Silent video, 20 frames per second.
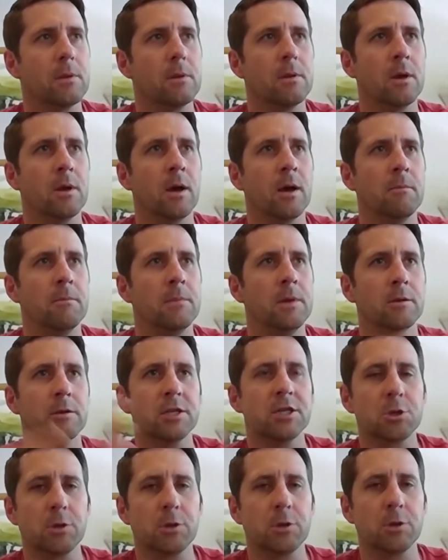
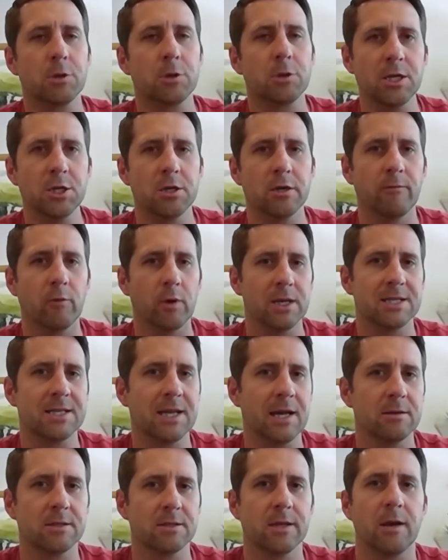illustration of what it
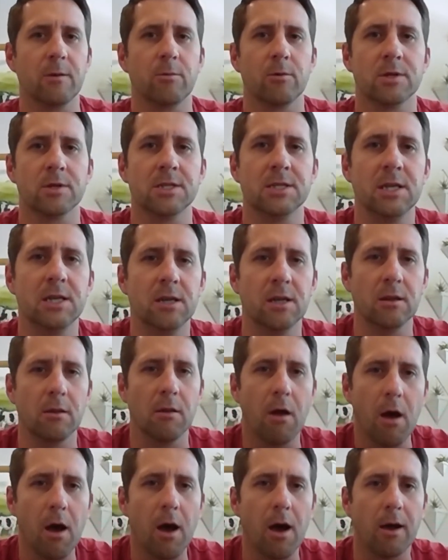sounds like we're seeing in
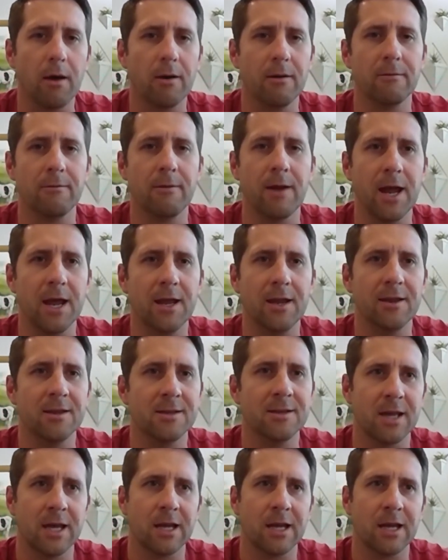law, right? Is like